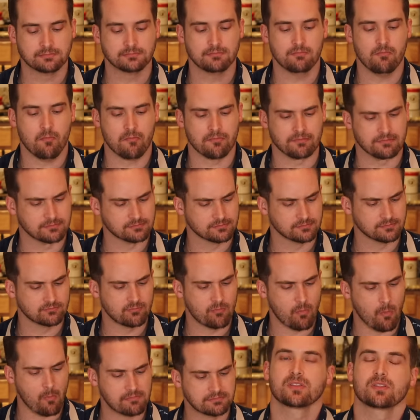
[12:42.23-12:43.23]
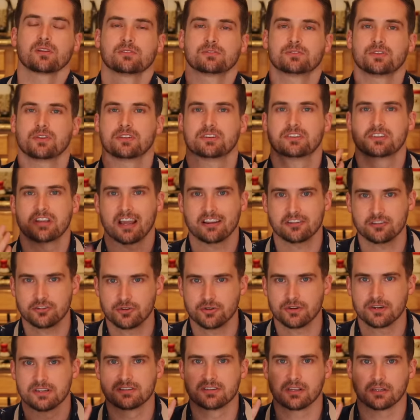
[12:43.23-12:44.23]
Hmm. So the
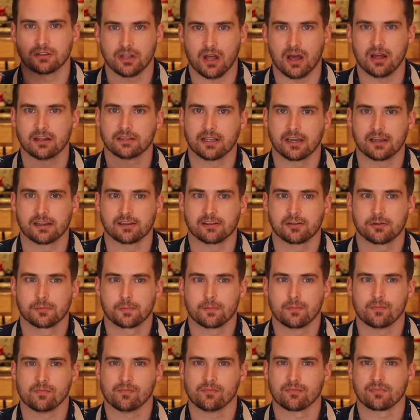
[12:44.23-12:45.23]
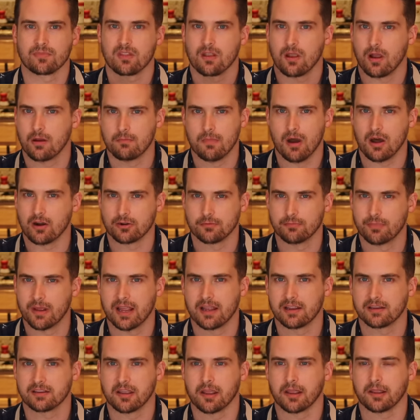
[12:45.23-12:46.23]
texture is a lot like a modern
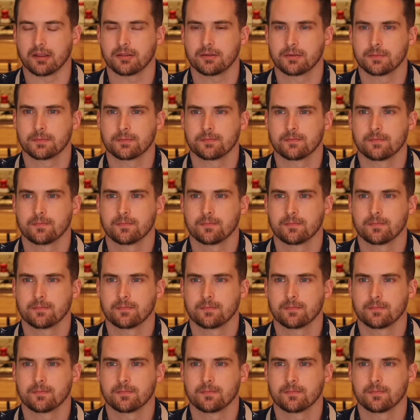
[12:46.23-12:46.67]
pancake,